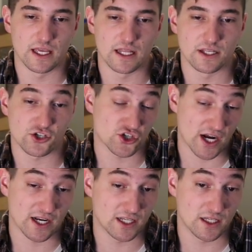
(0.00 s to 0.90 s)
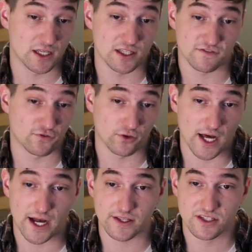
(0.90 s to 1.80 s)
and it's shiny, it's full
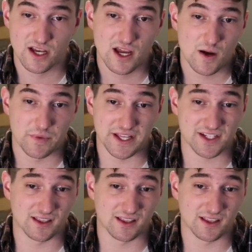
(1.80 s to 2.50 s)
odds. But that's a